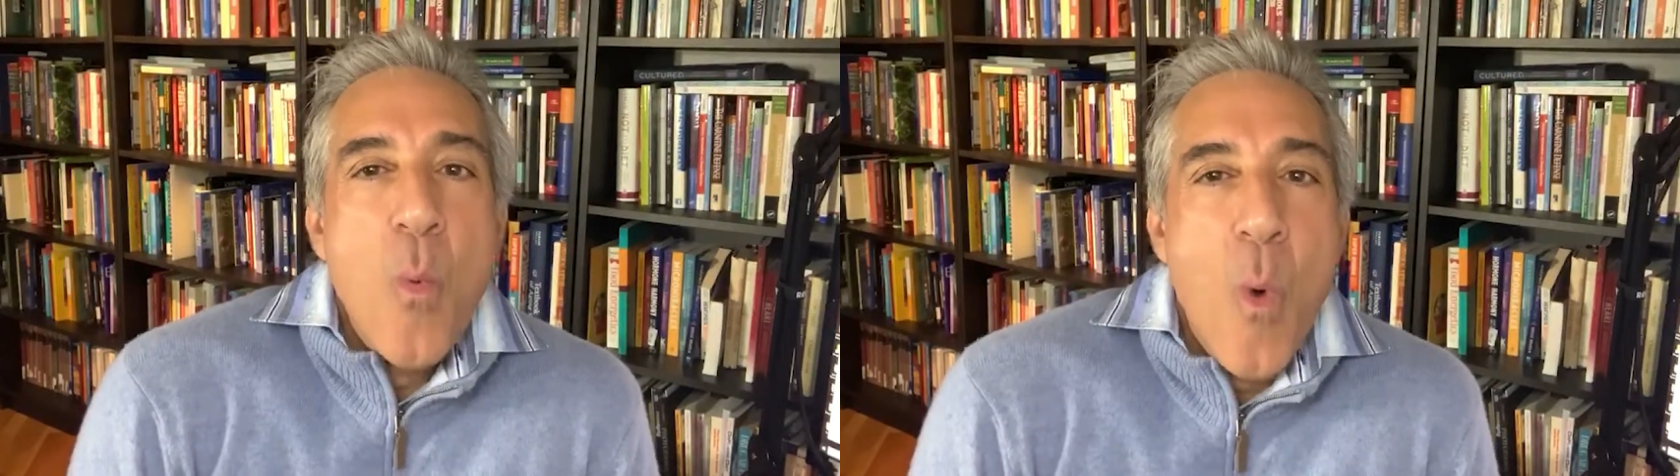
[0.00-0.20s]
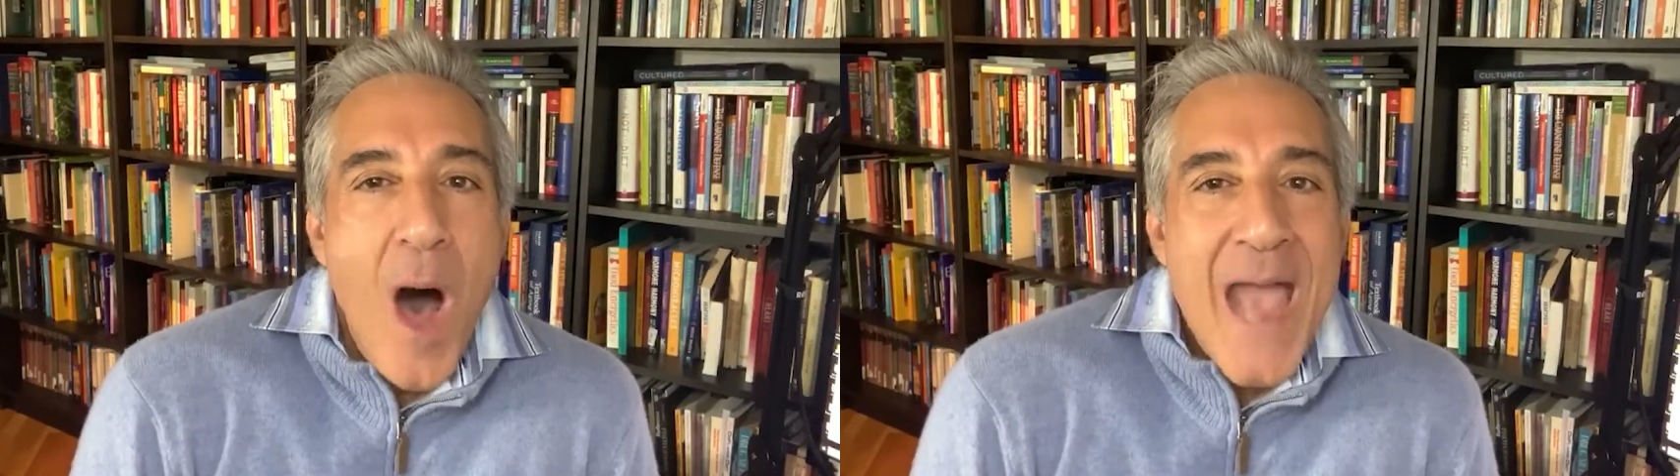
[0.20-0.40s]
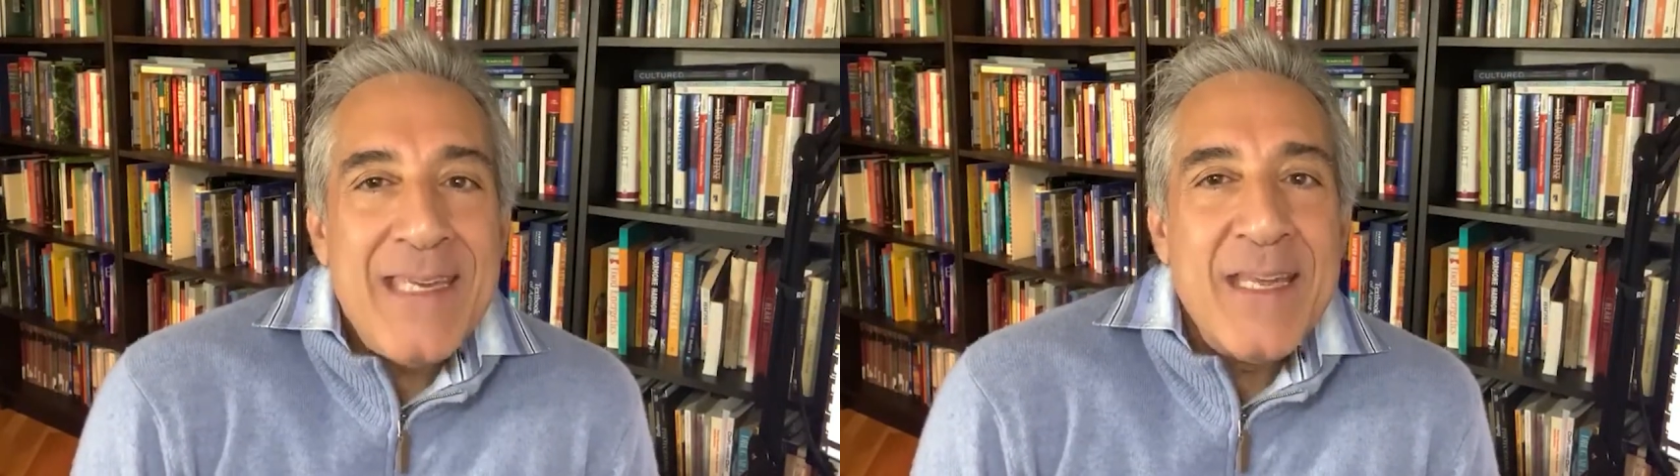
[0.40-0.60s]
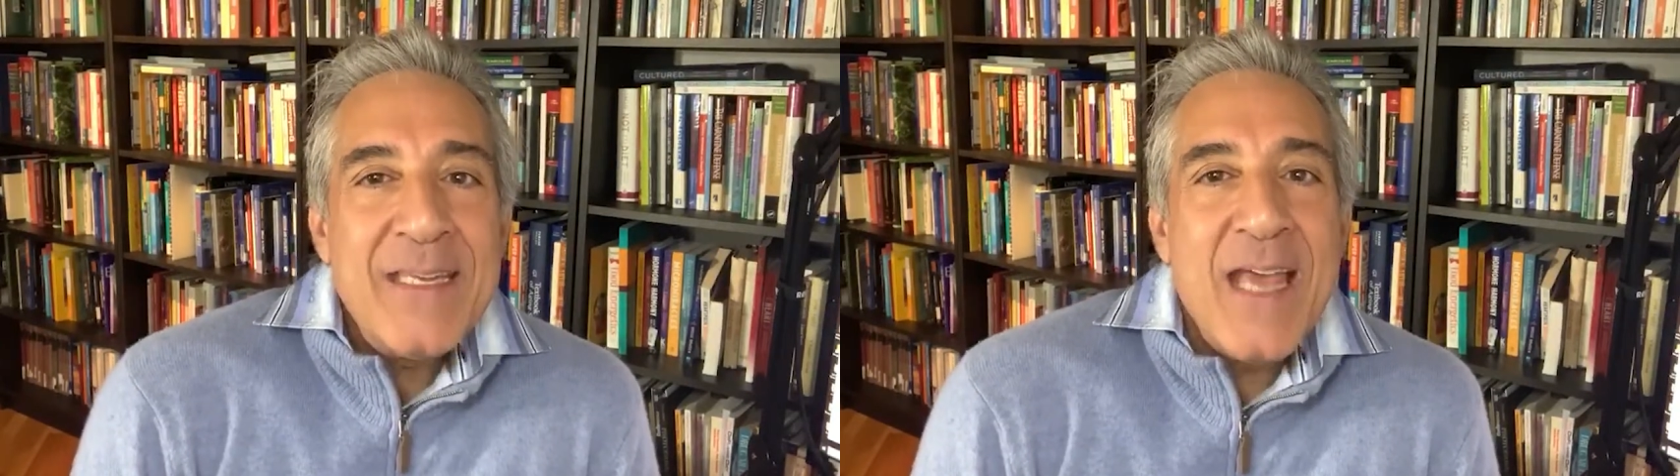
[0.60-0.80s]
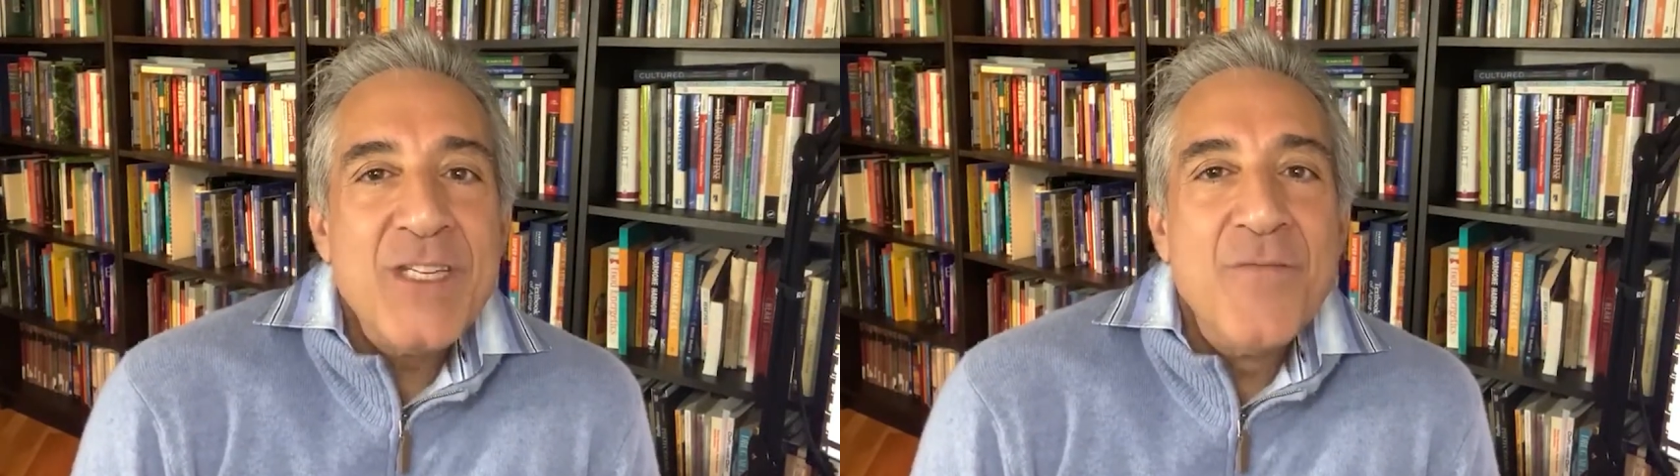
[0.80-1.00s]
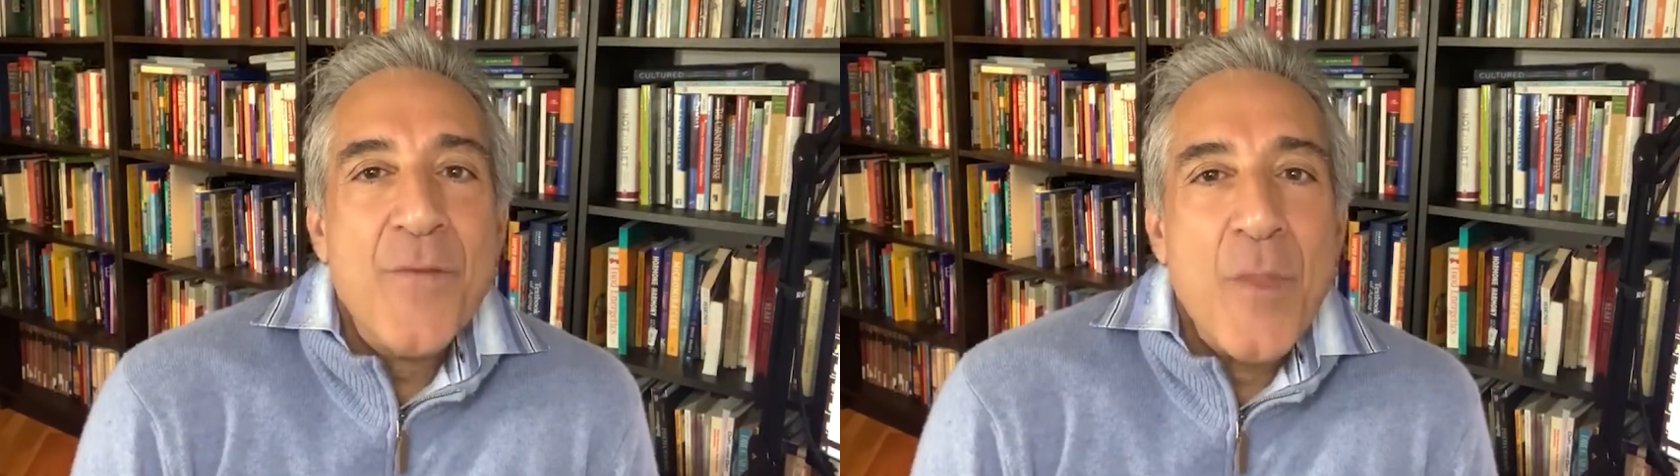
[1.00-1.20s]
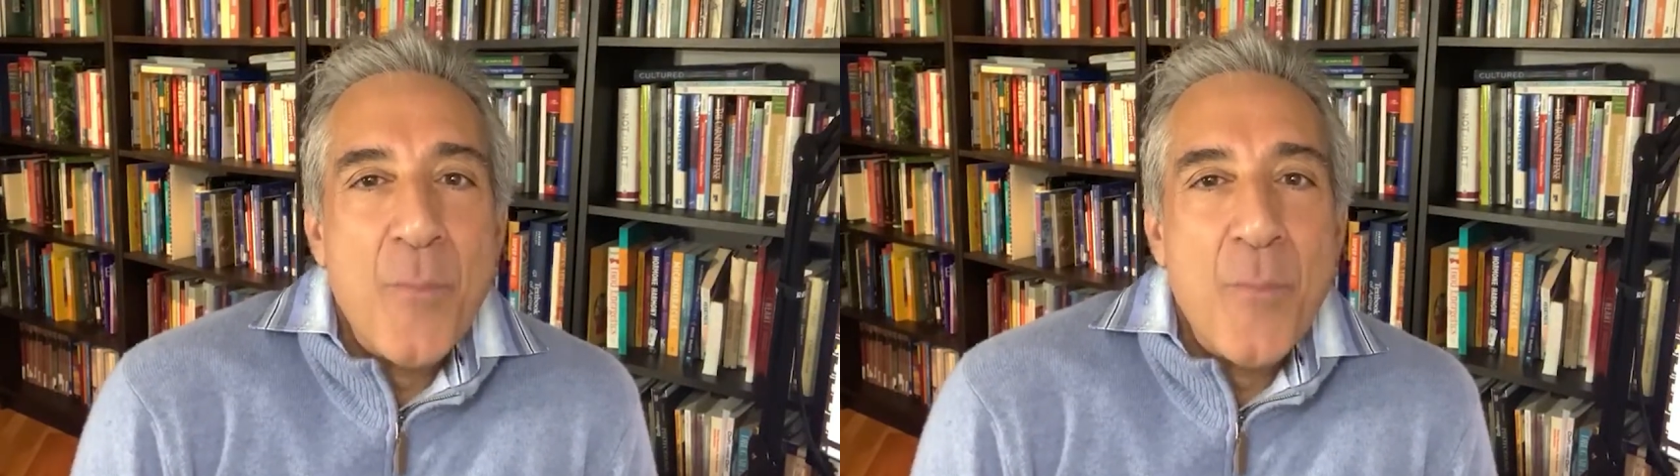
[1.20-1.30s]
widen attention from the